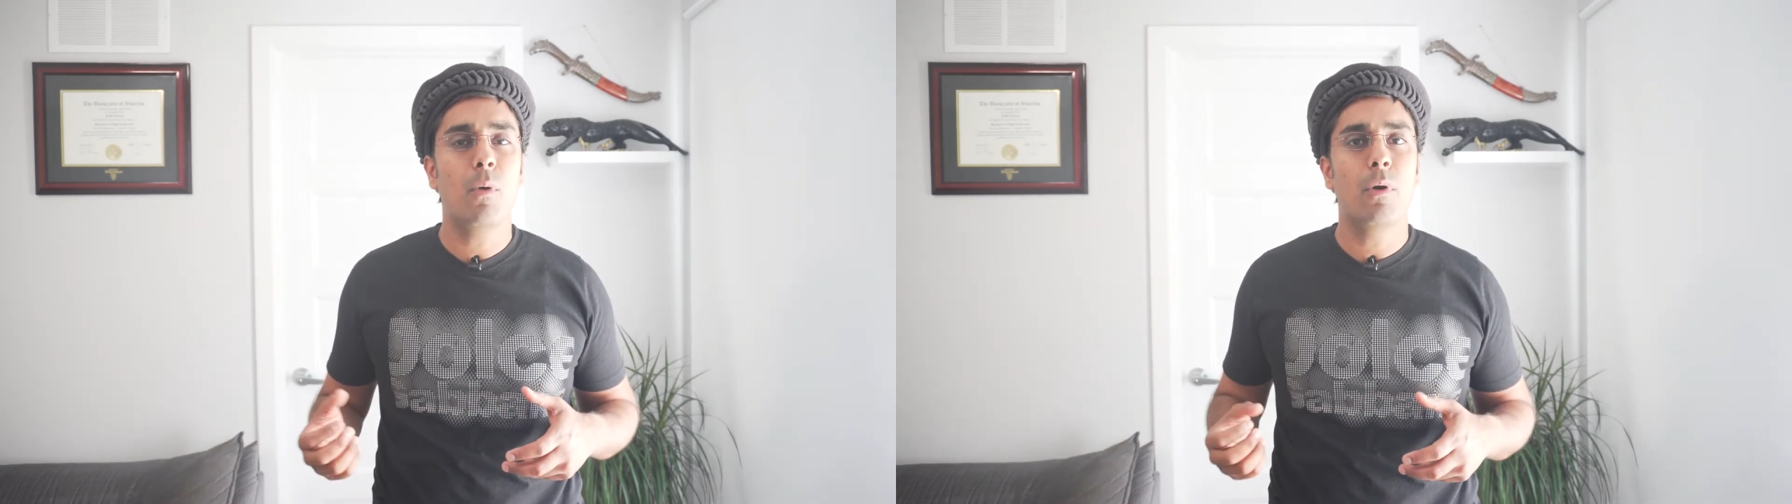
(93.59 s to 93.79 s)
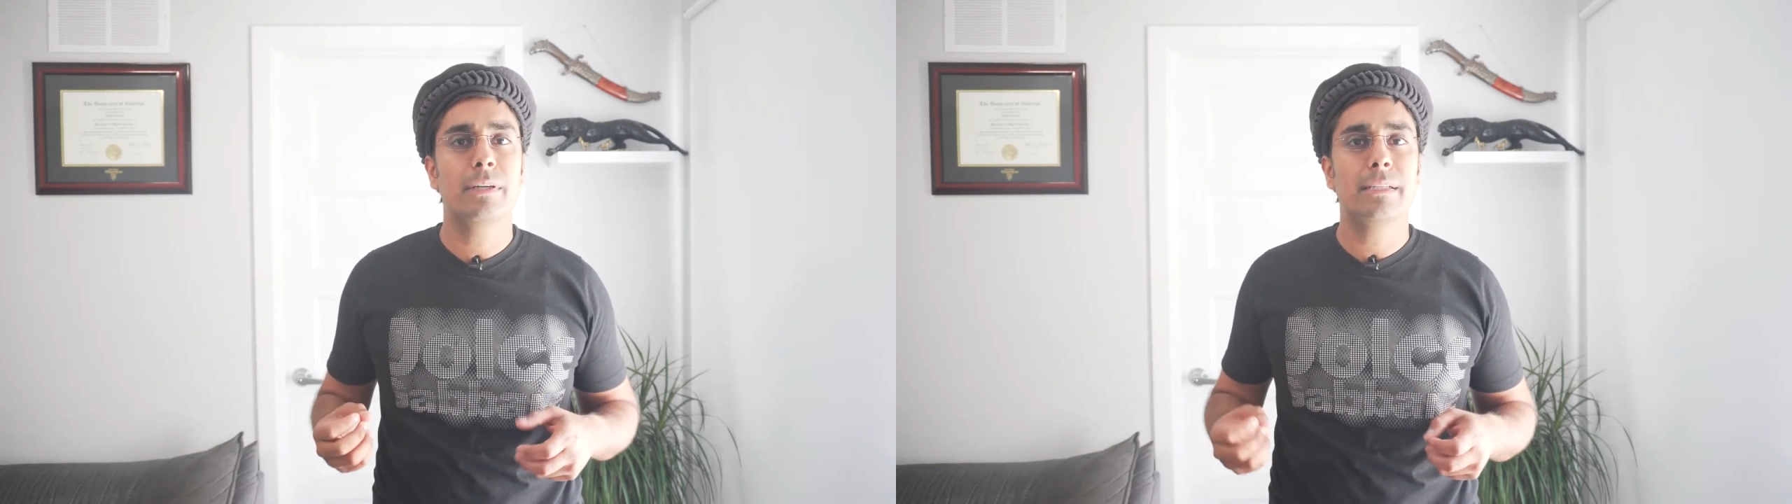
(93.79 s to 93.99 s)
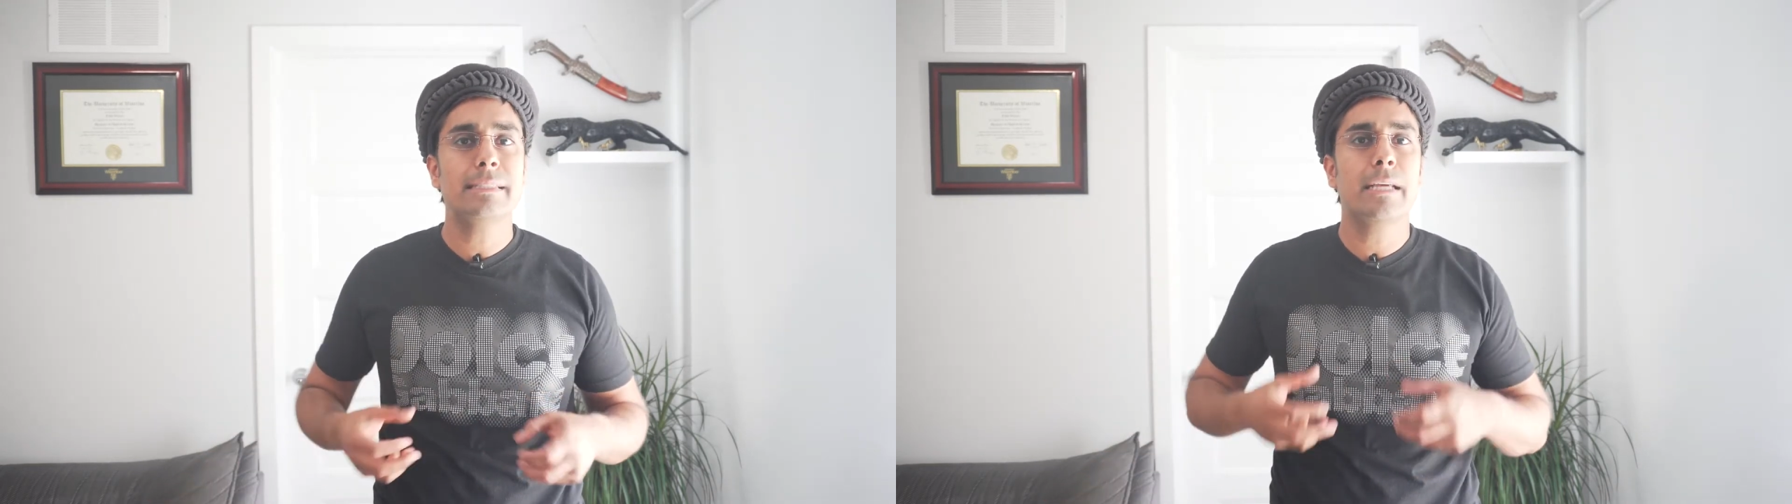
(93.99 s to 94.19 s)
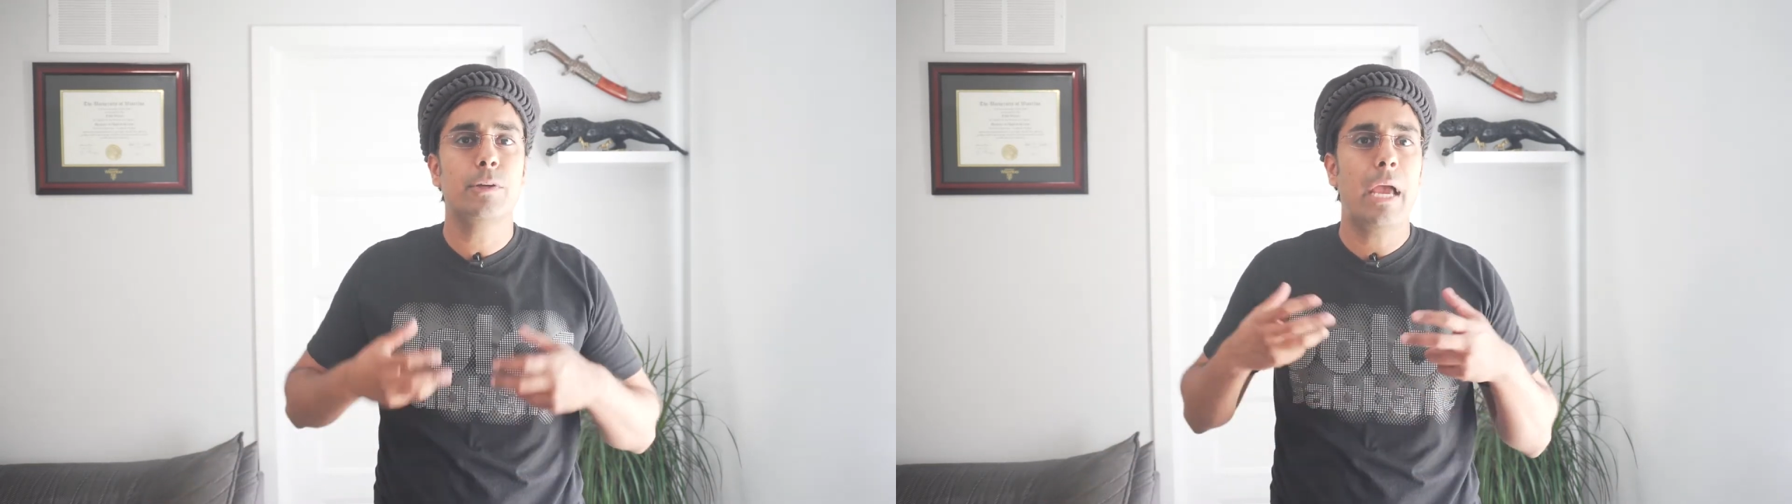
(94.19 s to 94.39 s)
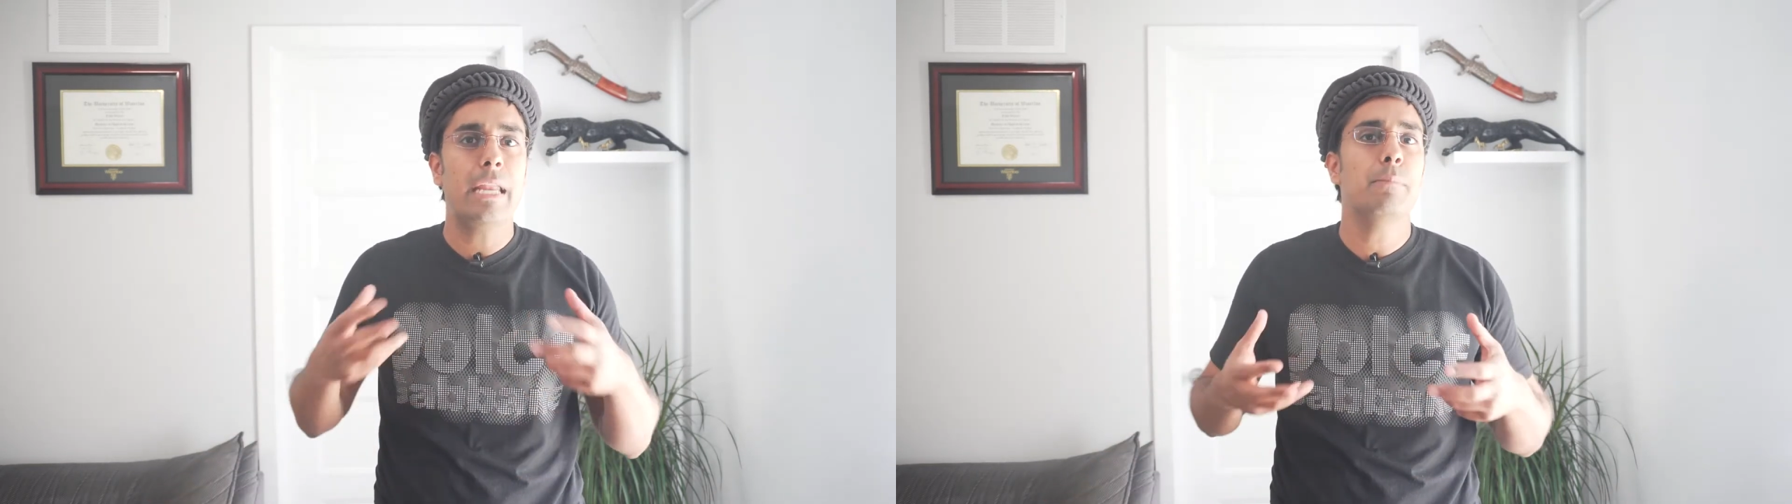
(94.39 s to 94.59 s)
or doesn't tell
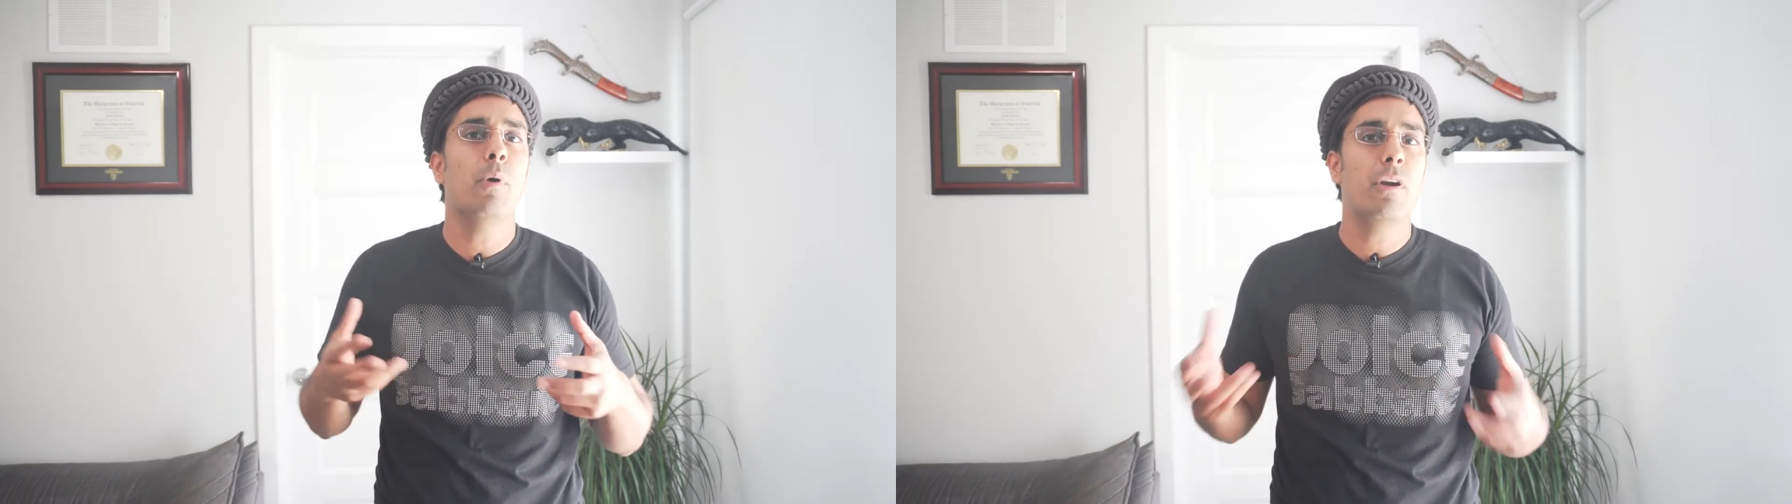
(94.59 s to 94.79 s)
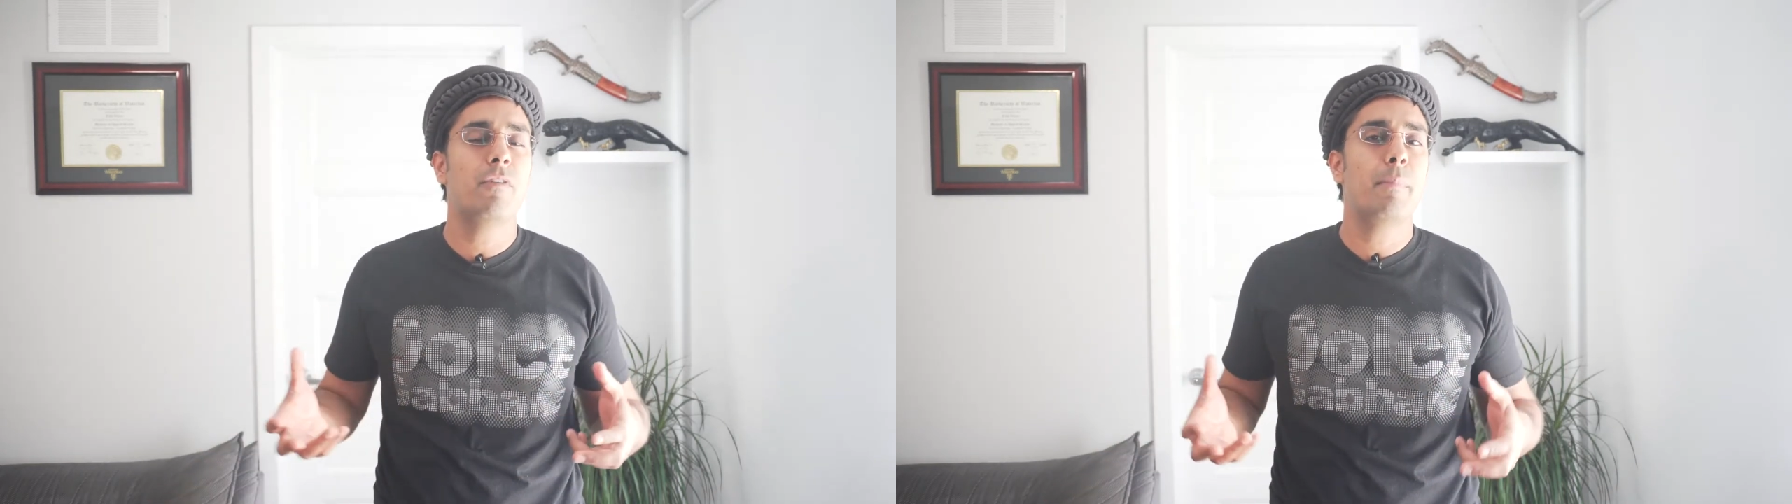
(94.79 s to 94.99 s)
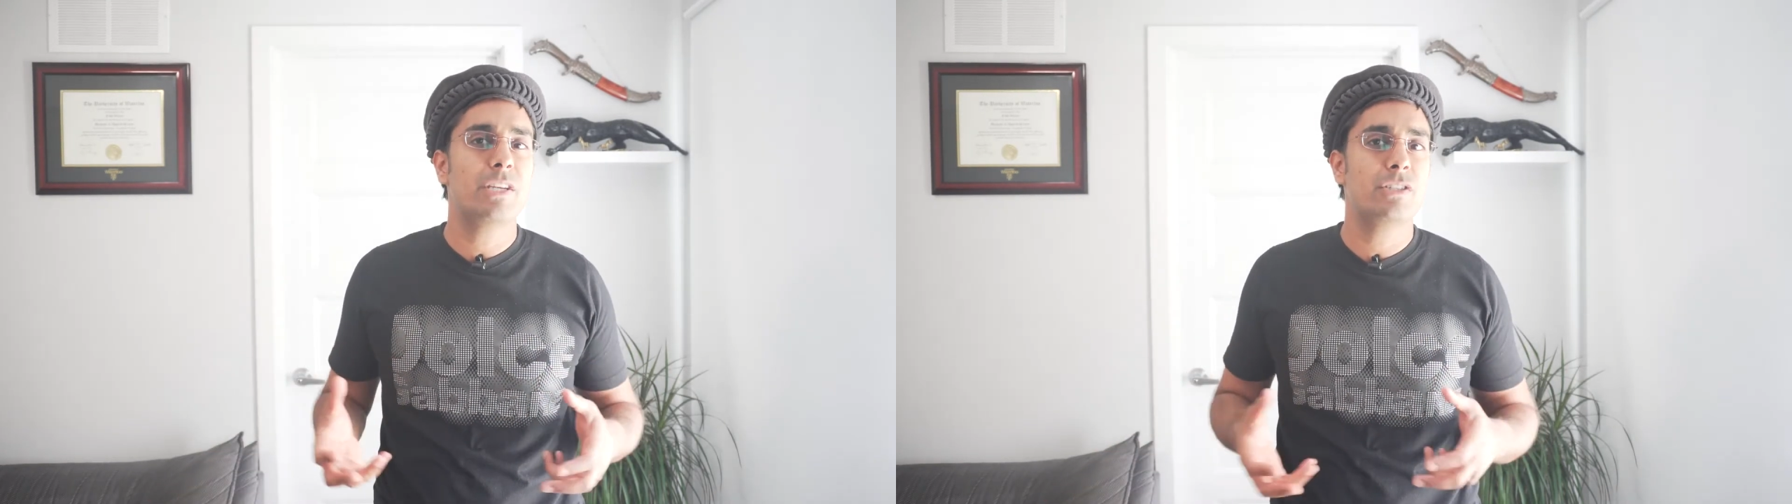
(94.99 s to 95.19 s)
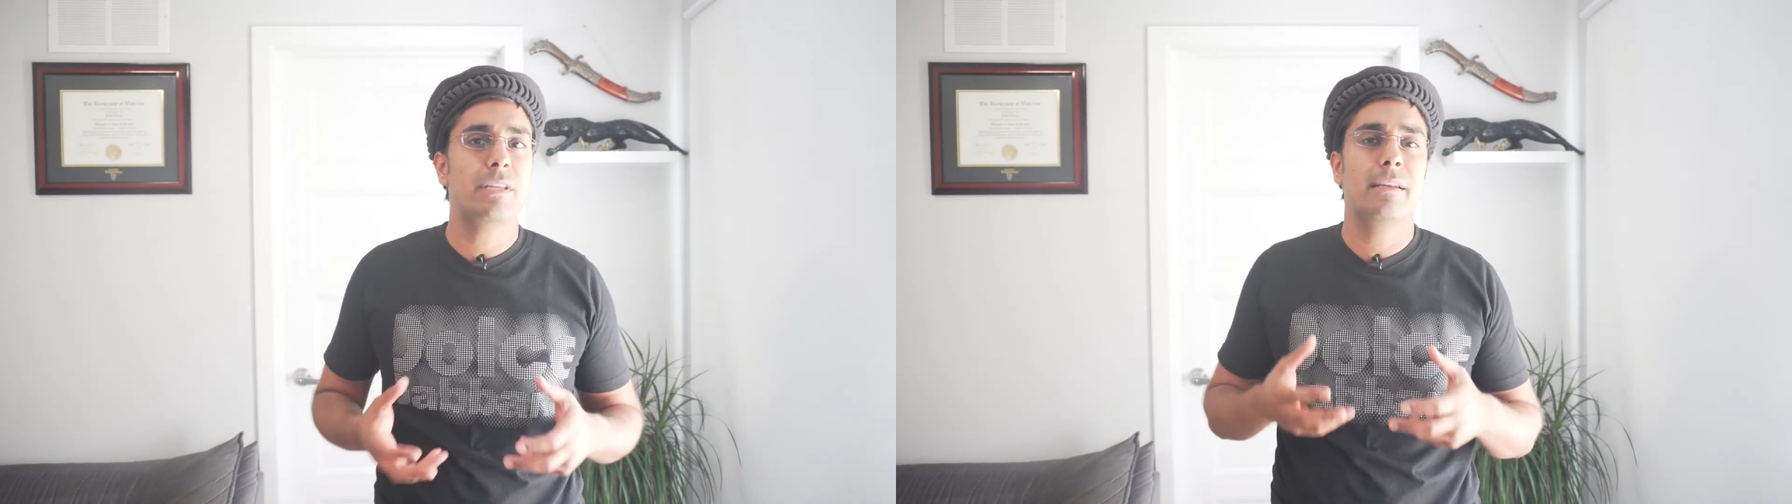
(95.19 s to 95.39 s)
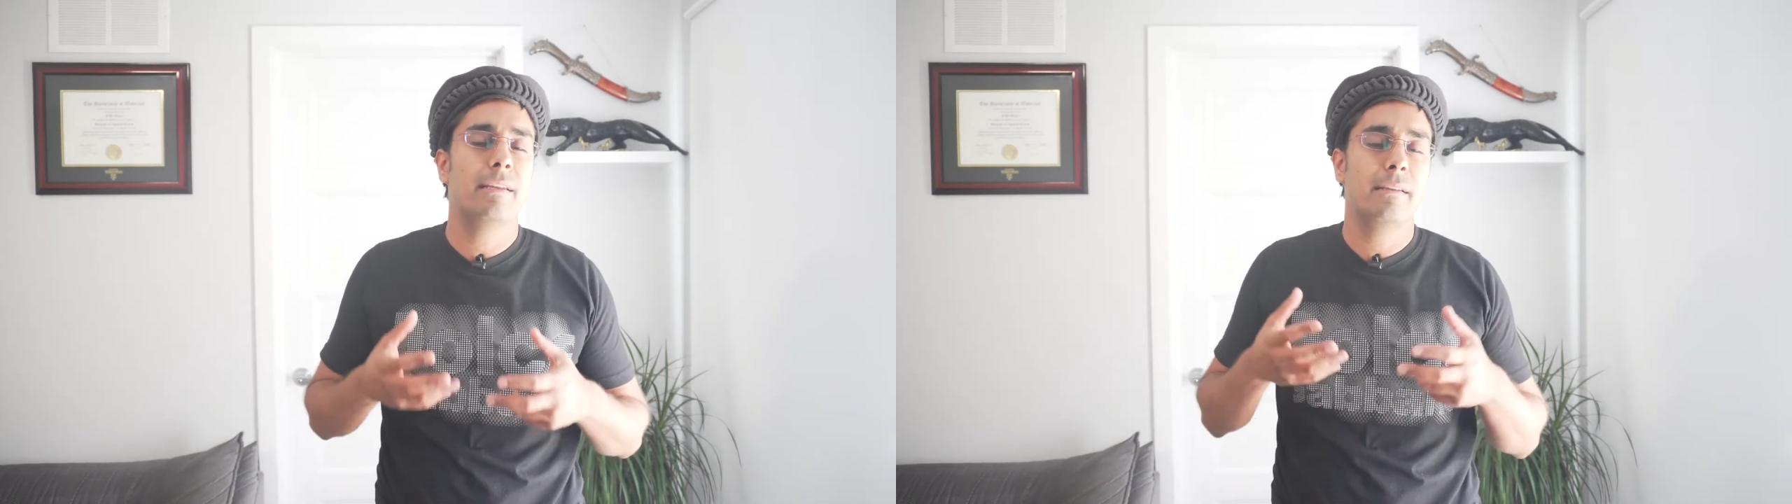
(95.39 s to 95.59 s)
you any more information
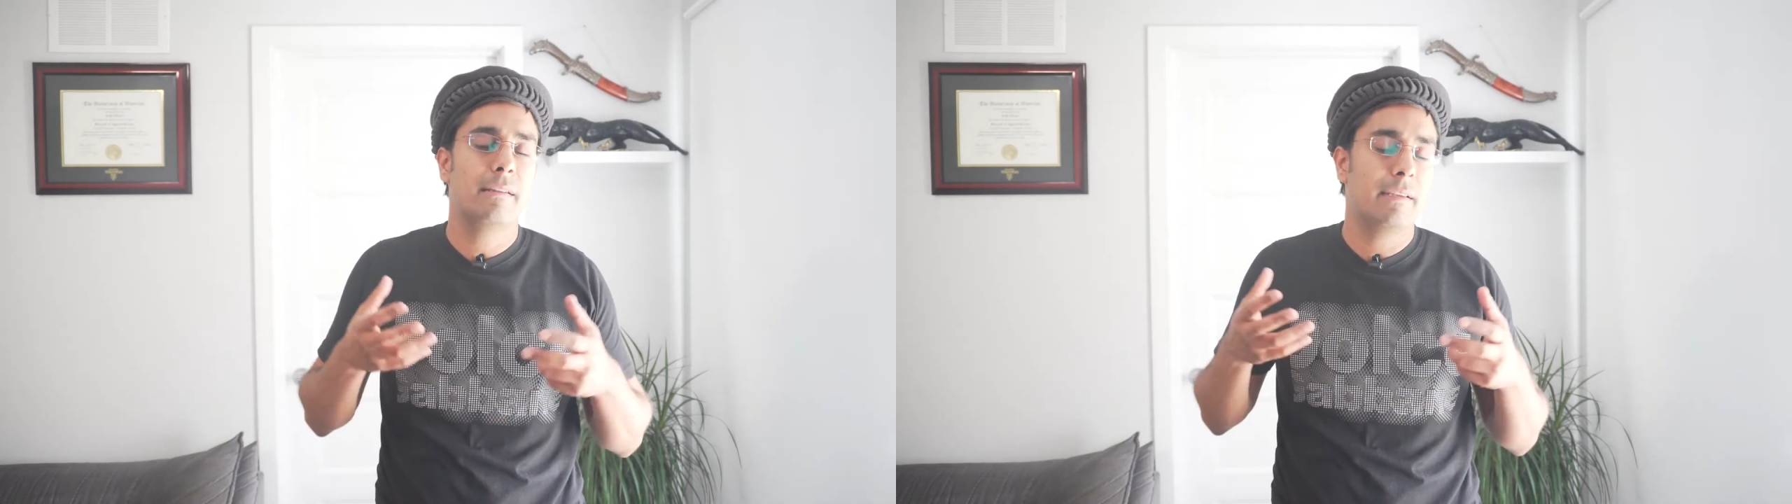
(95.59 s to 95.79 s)
than